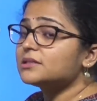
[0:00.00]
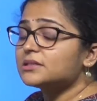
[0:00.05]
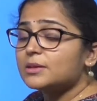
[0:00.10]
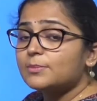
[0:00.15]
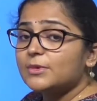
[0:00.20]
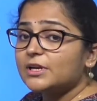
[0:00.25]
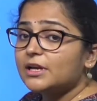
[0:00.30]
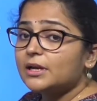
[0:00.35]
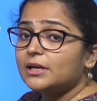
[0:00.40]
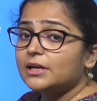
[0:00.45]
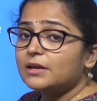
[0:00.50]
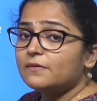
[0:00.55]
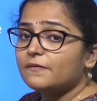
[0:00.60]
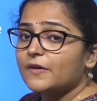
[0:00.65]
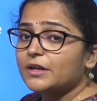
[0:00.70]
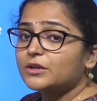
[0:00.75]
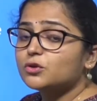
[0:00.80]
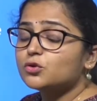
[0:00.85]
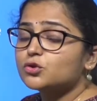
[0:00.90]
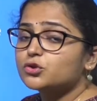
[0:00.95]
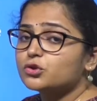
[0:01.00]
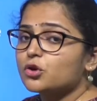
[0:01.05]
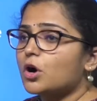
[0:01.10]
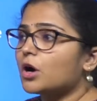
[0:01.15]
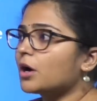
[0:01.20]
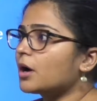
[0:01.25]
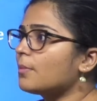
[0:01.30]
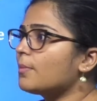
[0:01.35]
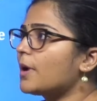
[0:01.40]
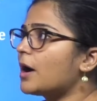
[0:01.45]
Similarly, when you
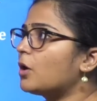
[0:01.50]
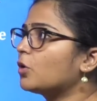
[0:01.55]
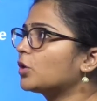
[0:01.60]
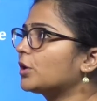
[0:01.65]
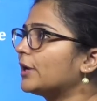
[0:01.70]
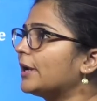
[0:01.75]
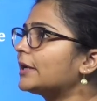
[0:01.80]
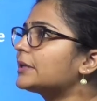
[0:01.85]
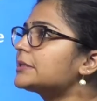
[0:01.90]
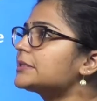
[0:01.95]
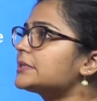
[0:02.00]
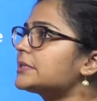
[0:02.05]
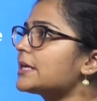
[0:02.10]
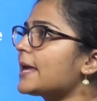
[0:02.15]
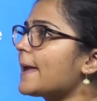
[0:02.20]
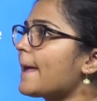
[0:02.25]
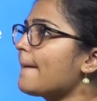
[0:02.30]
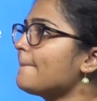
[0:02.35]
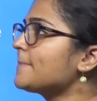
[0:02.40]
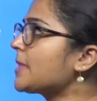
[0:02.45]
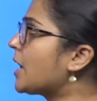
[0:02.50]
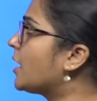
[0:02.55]
talk about, let's say,